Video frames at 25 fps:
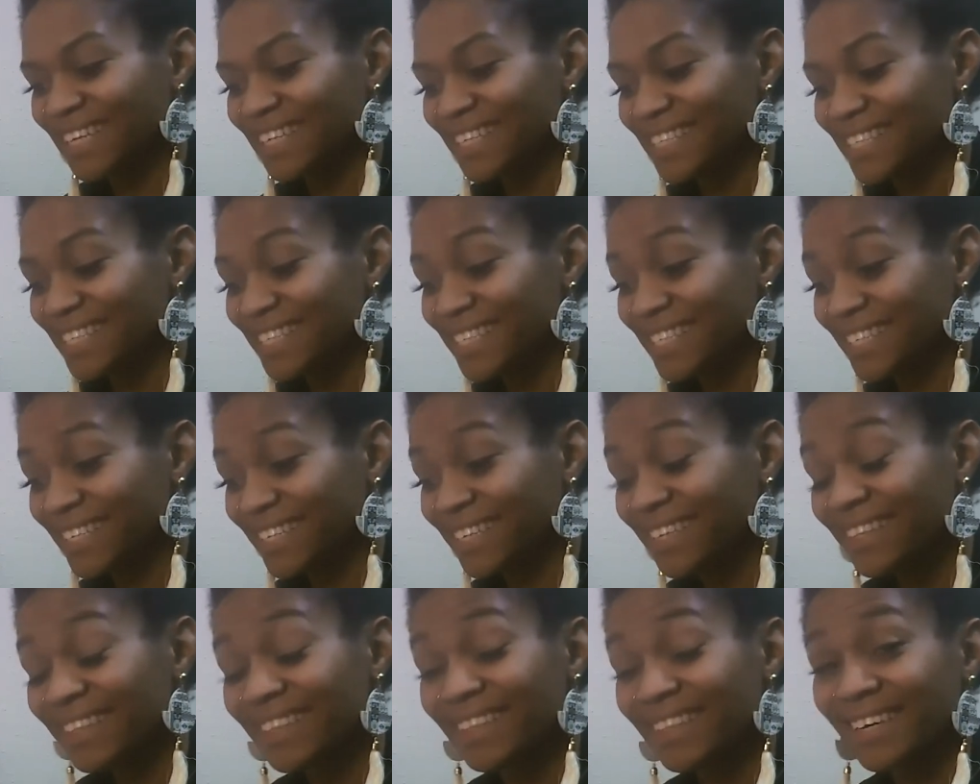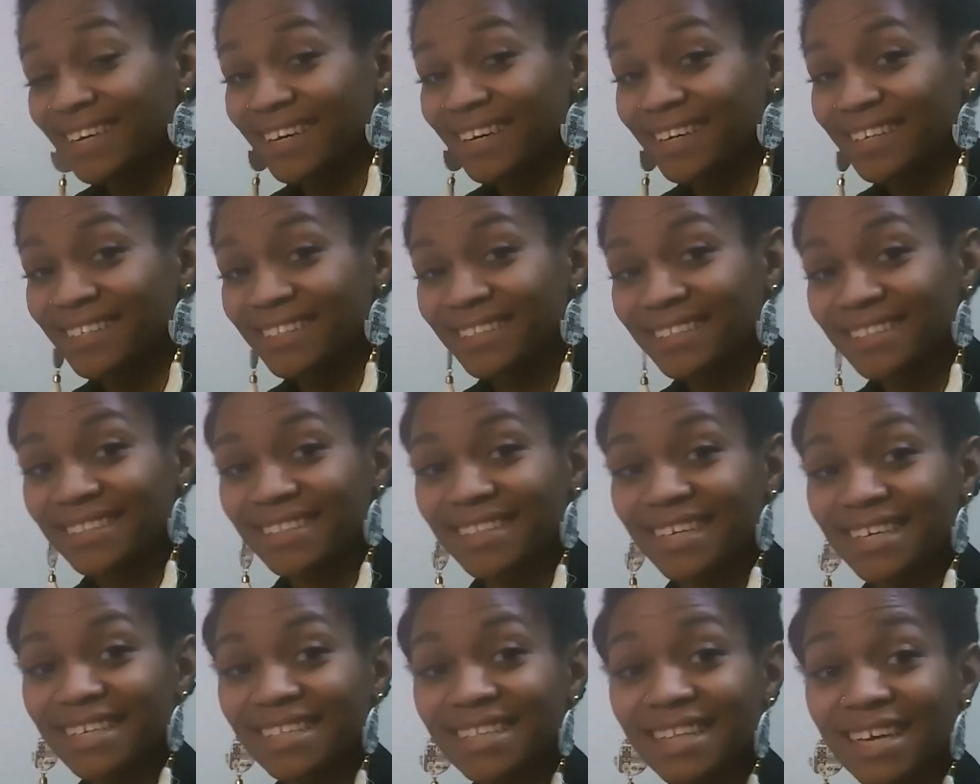see that,
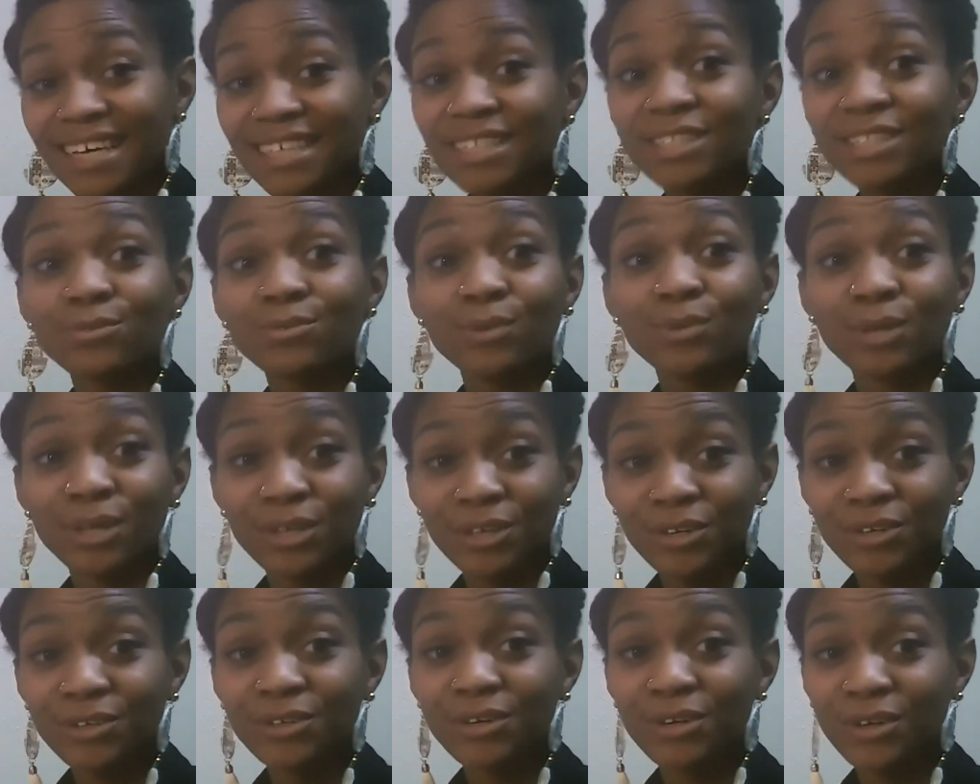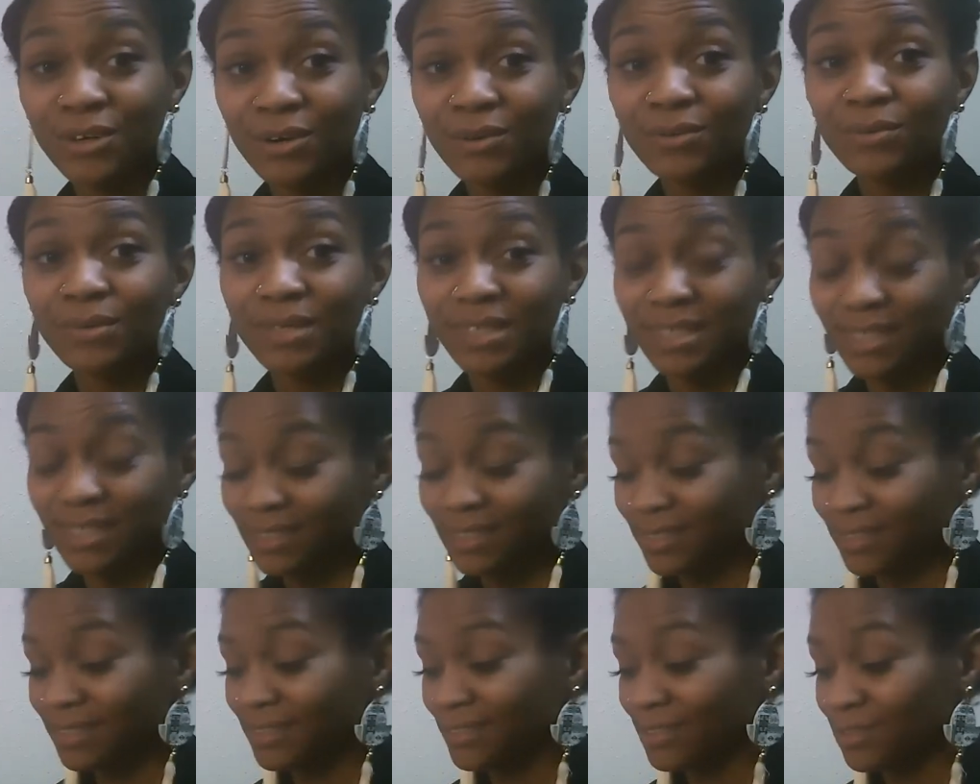that that's where you're
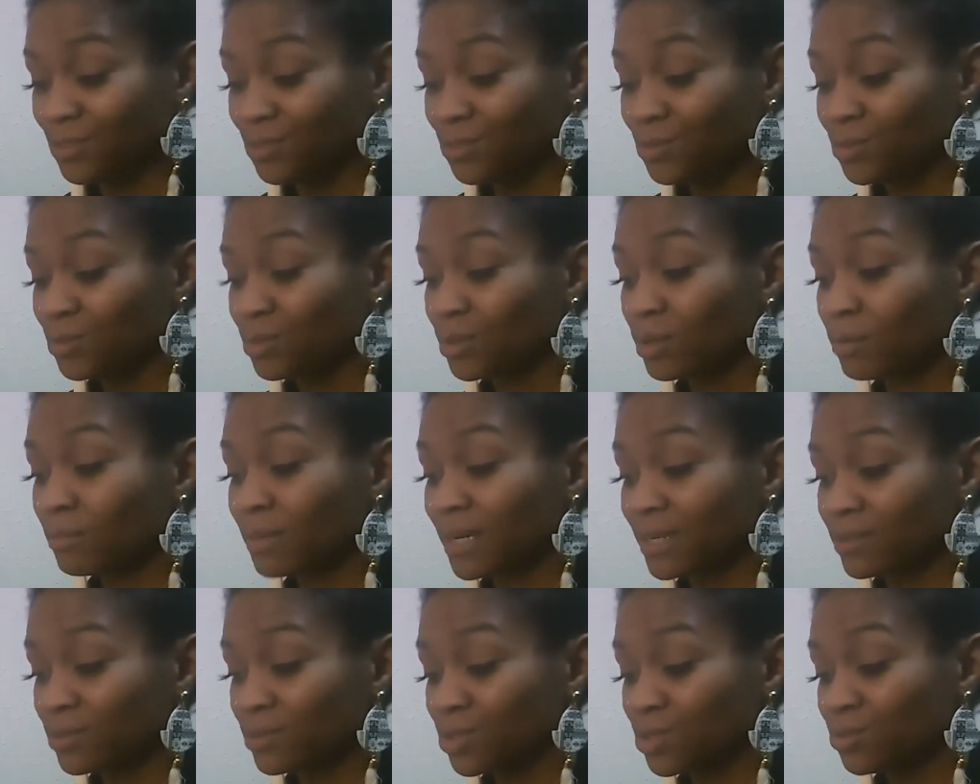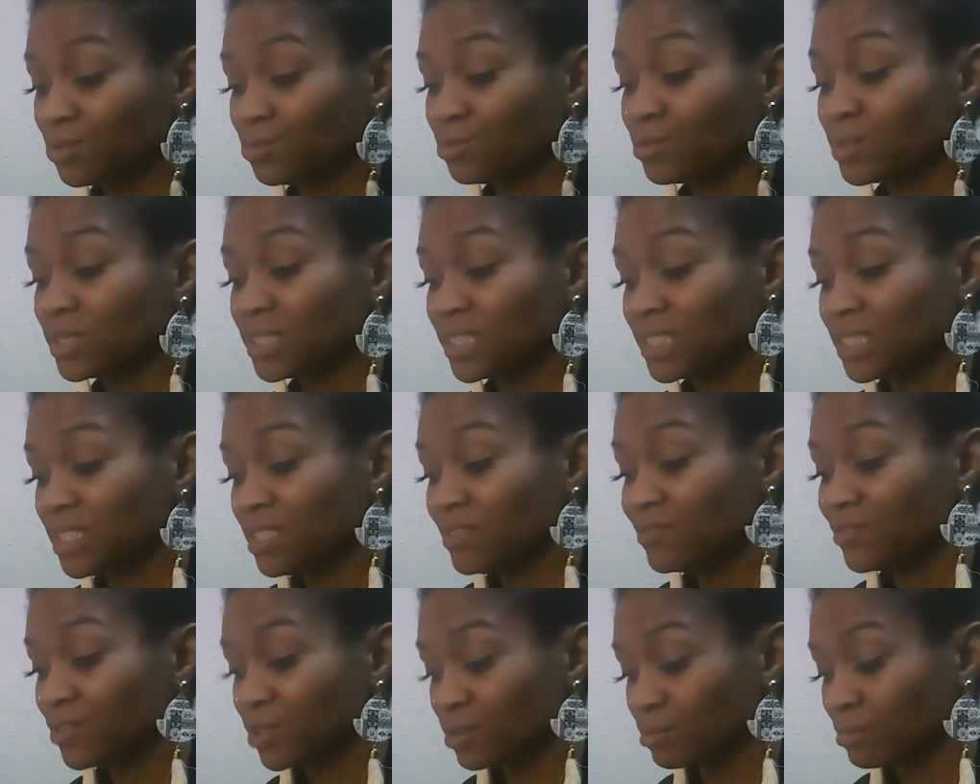going you are about to
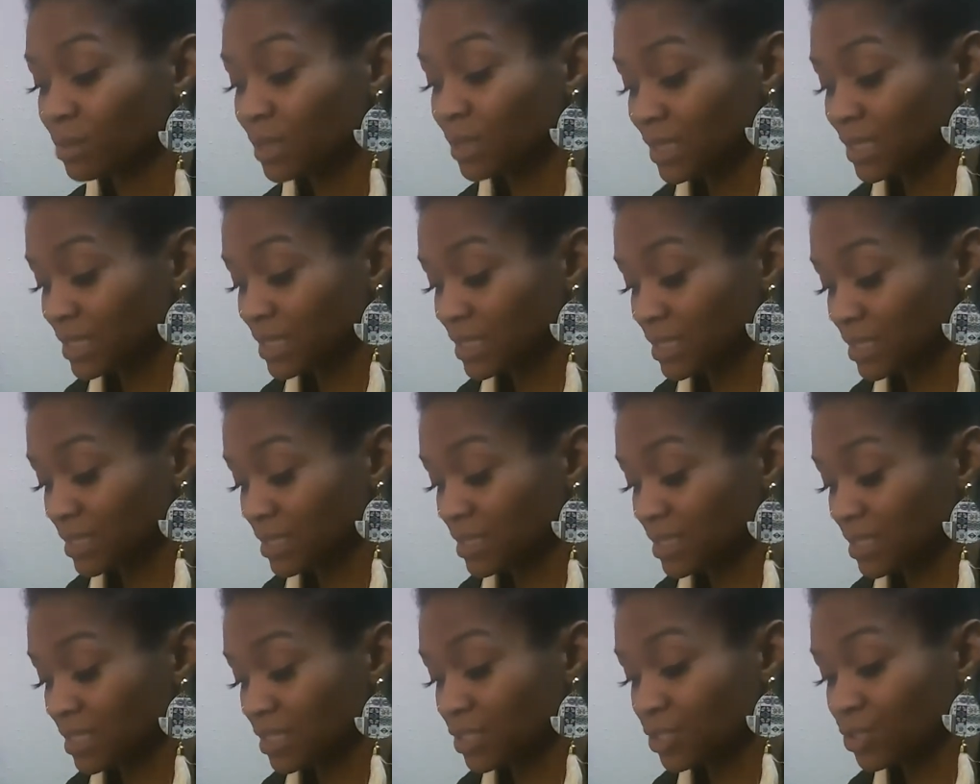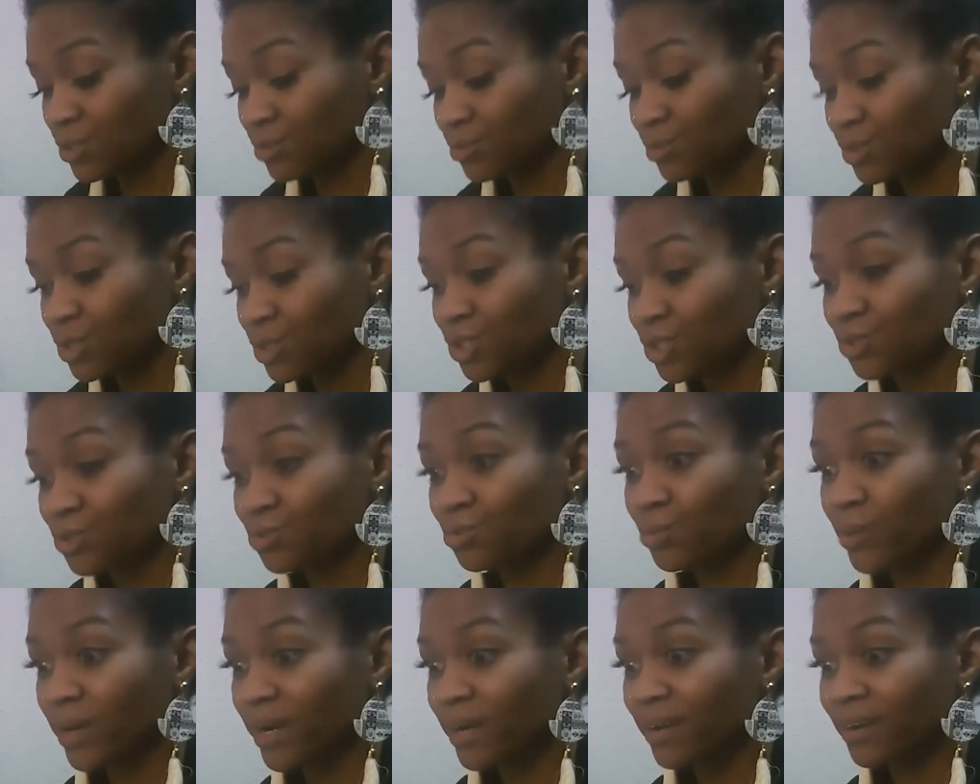receive your blessings as soon as you
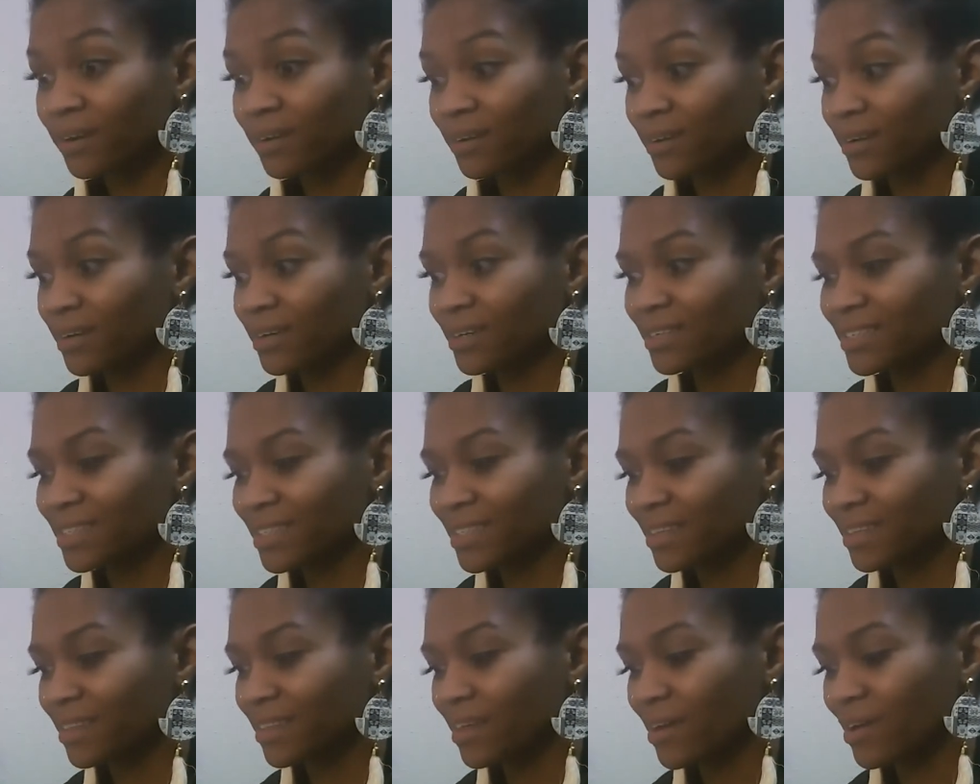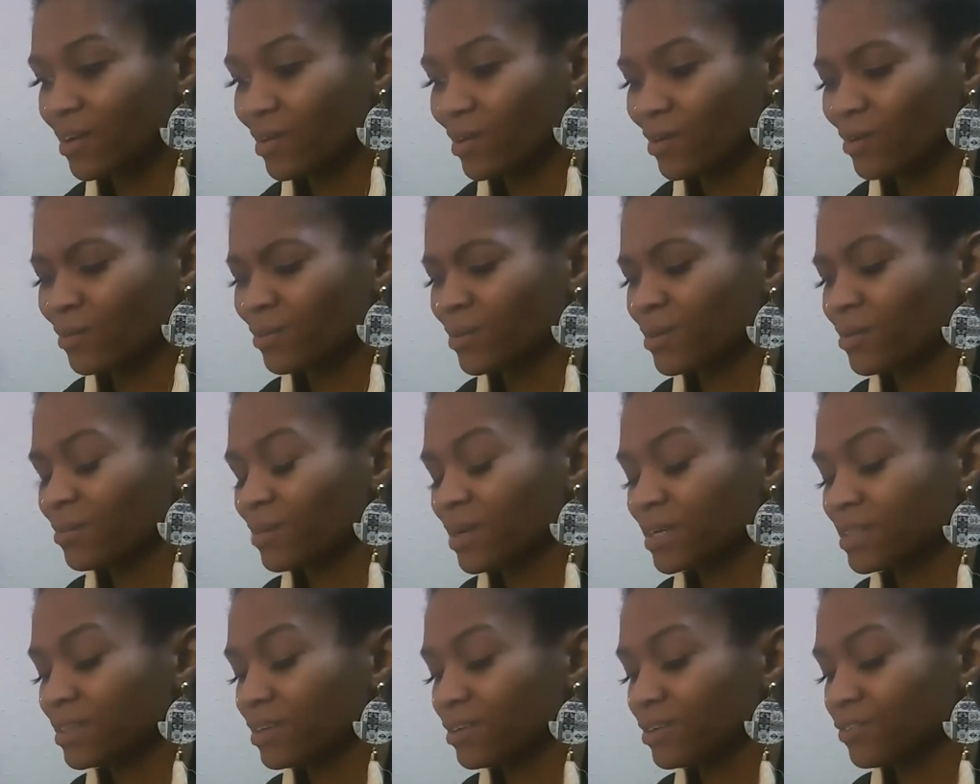recognize that they are already
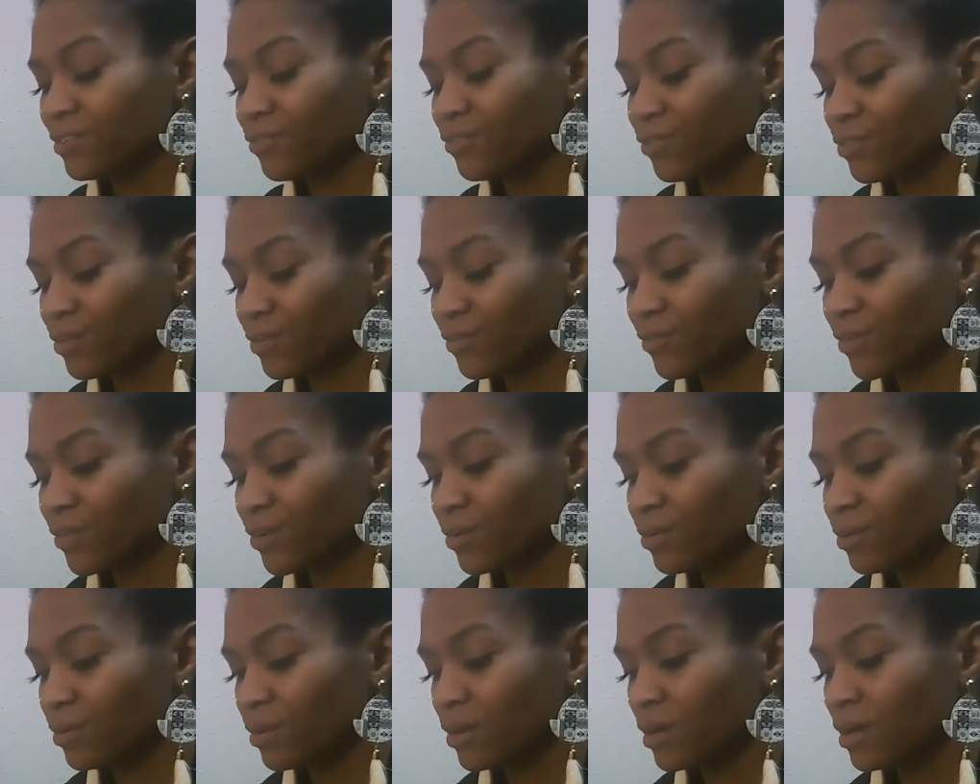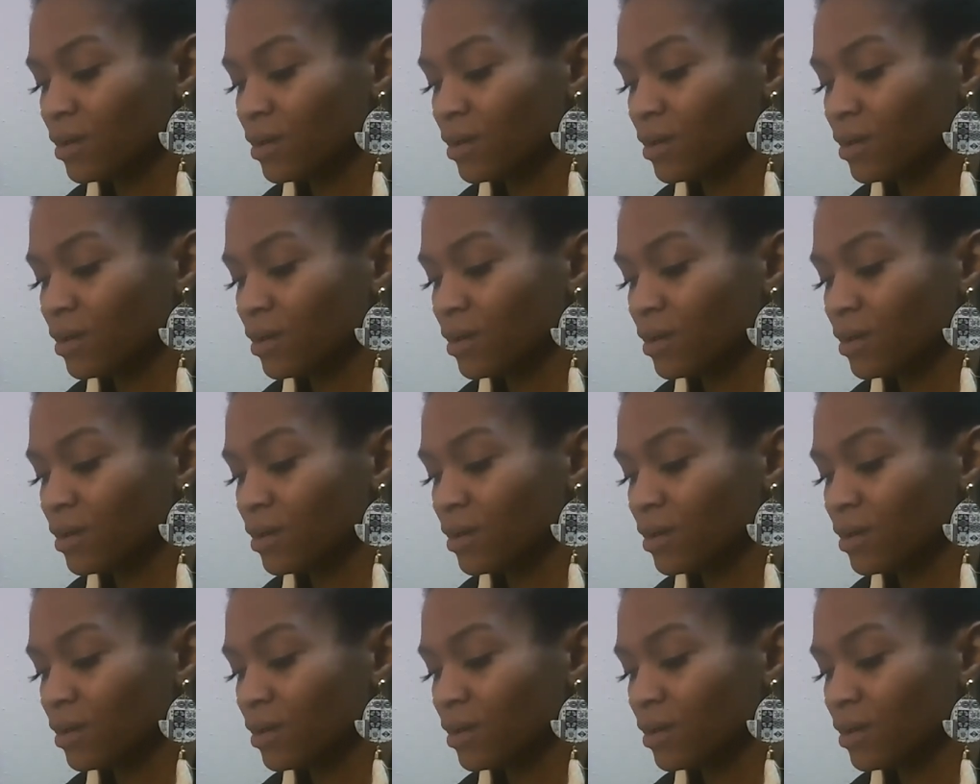right there in front of you